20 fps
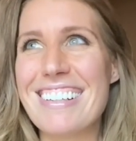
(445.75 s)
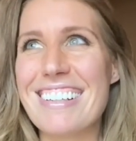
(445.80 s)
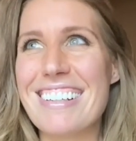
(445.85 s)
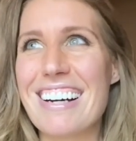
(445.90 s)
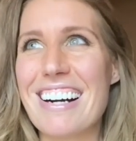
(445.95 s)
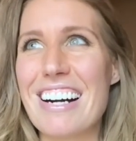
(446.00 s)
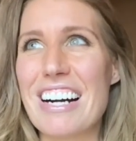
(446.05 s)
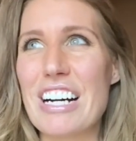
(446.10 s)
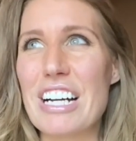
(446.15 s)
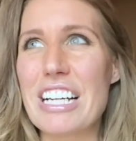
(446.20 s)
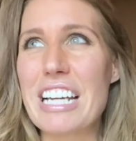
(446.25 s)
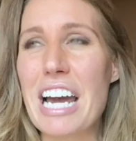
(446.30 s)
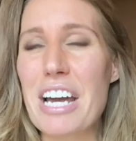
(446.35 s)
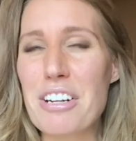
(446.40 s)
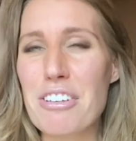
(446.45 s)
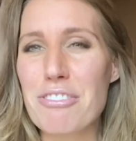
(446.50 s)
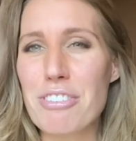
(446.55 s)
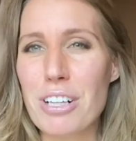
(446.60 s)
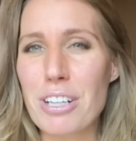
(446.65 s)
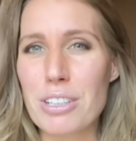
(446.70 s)
uh, it kind
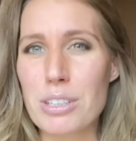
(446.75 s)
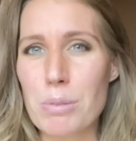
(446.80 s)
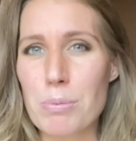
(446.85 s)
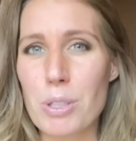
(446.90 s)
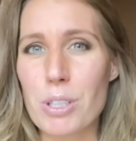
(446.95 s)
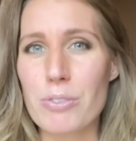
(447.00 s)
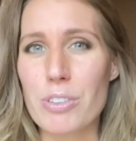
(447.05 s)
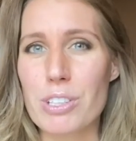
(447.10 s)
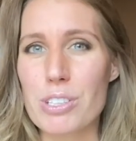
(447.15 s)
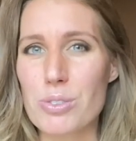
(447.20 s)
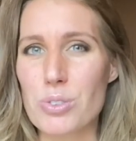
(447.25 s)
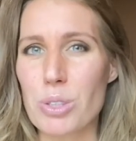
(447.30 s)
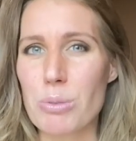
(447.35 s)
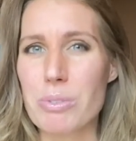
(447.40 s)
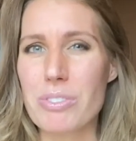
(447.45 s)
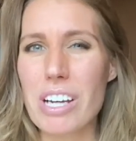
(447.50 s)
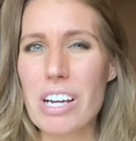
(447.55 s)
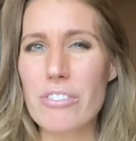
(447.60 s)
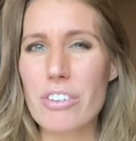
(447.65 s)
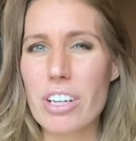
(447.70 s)
of felt like the perfect storm of
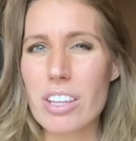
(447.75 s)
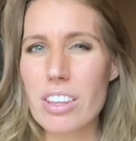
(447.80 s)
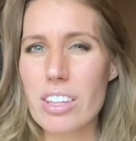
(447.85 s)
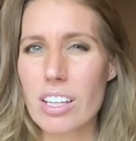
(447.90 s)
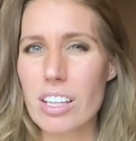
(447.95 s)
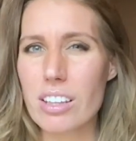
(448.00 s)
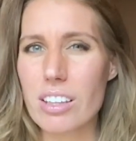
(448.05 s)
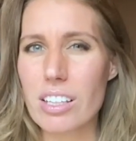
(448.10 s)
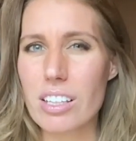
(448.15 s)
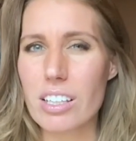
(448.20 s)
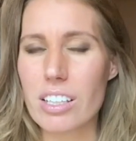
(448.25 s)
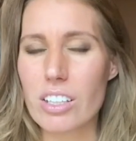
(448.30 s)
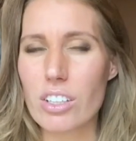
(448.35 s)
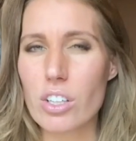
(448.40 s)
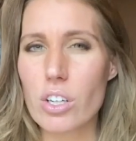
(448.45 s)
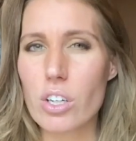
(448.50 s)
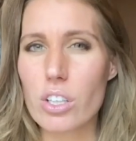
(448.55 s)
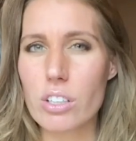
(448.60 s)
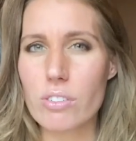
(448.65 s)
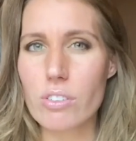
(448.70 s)
everything that
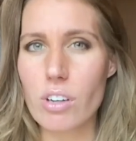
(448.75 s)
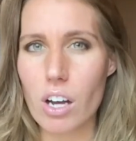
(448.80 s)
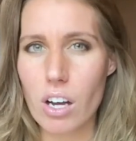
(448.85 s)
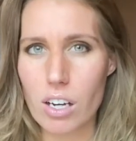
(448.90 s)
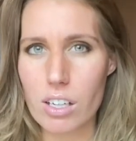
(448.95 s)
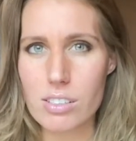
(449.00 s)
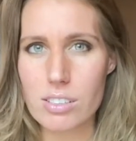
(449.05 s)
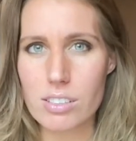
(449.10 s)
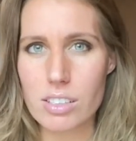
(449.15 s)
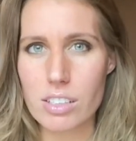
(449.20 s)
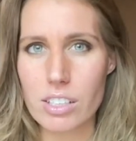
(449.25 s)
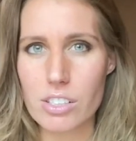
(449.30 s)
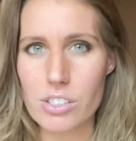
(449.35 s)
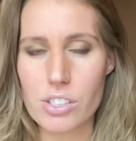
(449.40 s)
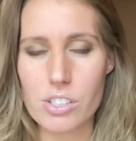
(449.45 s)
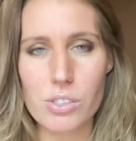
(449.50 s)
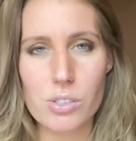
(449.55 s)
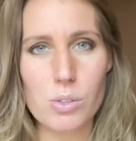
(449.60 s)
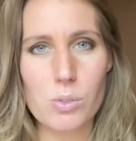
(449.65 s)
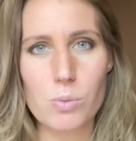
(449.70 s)
could have caused an
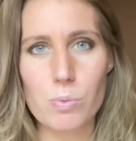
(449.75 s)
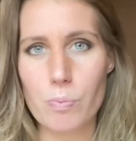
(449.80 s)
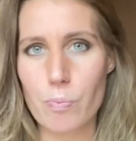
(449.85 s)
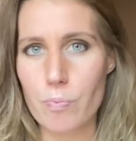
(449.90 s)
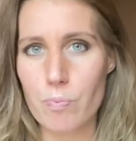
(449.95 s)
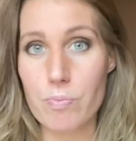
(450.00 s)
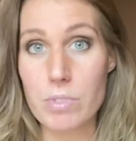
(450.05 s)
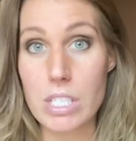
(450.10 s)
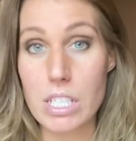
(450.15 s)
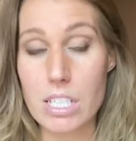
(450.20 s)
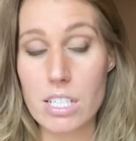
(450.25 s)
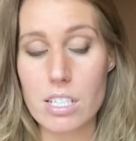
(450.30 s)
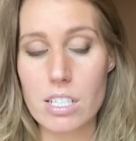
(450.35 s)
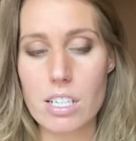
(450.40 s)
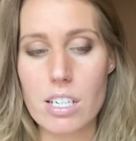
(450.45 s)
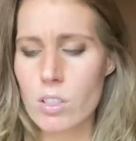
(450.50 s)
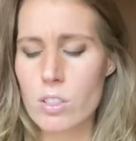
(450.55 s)
issue did.